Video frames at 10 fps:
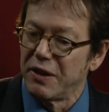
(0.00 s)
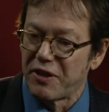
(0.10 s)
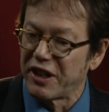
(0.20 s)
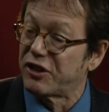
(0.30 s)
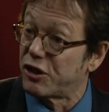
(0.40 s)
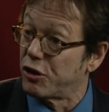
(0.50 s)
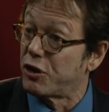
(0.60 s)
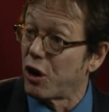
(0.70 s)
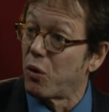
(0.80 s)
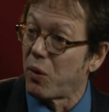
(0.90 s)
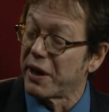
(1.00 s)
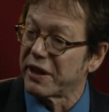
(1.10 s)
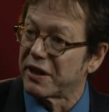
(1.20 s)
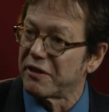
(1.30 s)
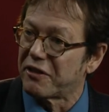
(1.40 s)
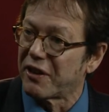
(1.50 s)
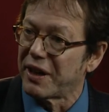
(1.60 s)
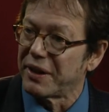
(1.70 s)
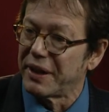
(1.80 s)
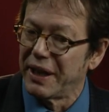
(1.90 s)
things that you don't want to
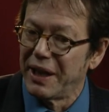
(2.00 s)
confront.